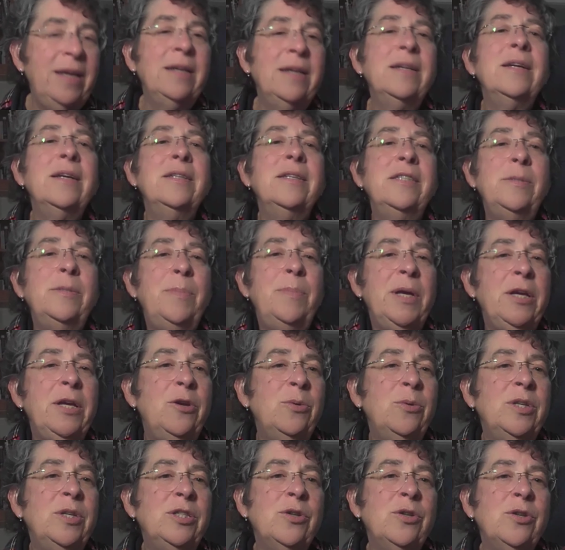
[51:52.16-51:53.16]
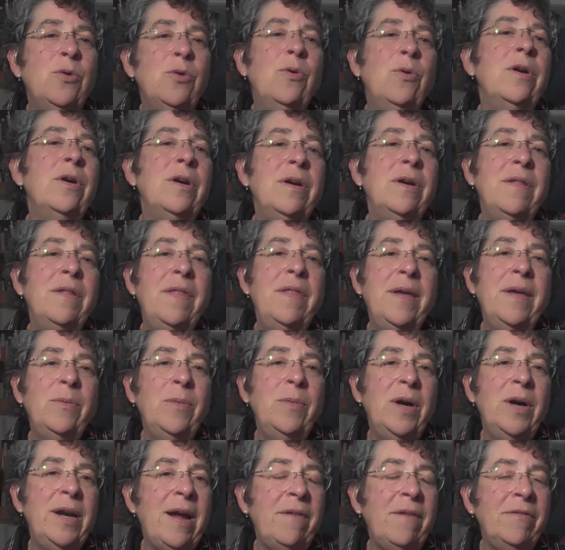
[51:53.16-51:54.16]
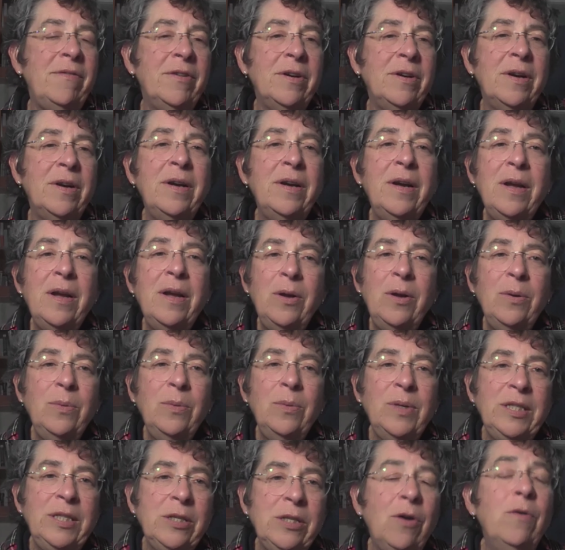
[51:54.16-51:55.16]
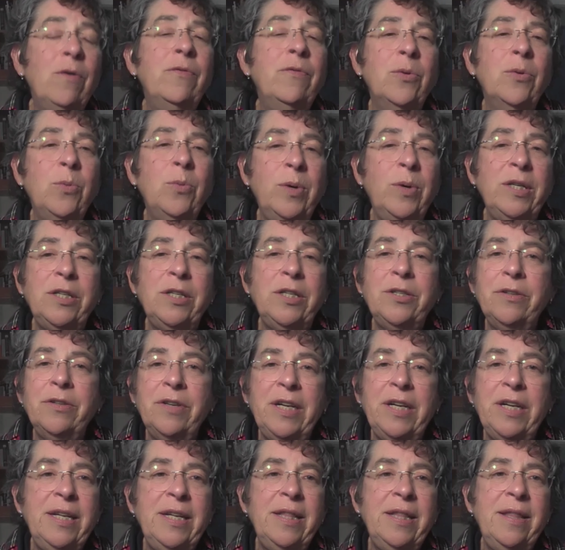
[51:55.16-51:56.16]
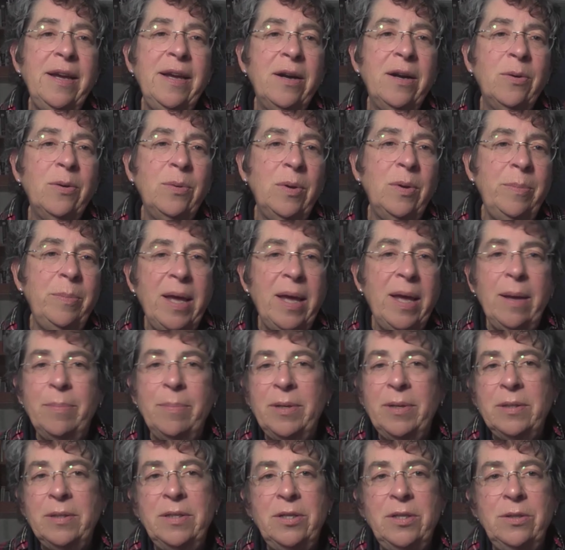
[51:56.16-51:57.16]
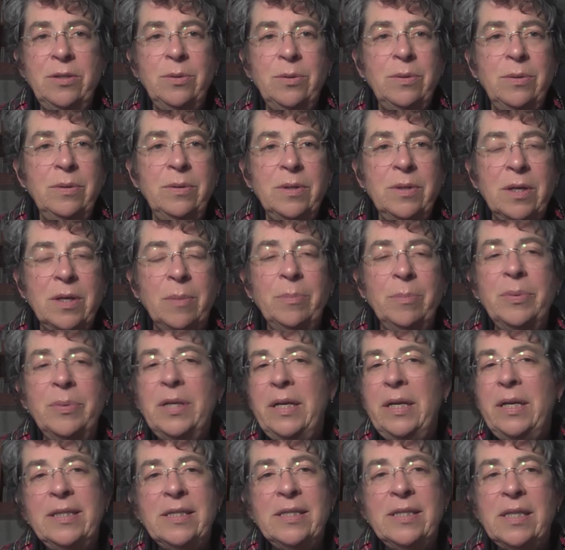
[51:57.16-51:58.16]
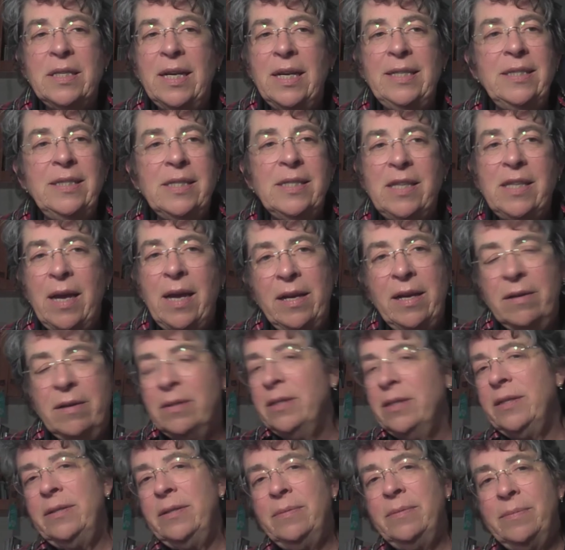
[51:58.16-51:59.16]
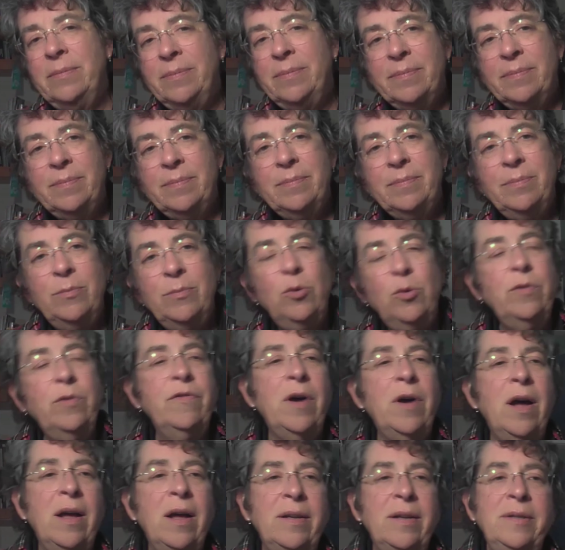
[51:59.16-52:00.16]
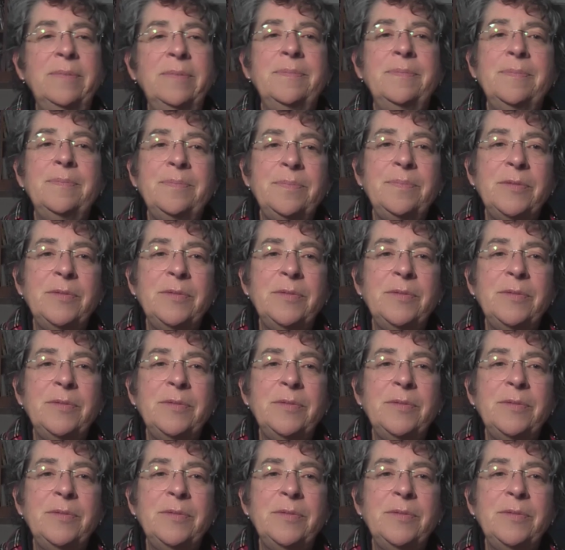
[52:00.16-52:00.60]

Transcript: inconspicuous corner, then whatever was overwintering in there will be able to complete its light cycle and move on.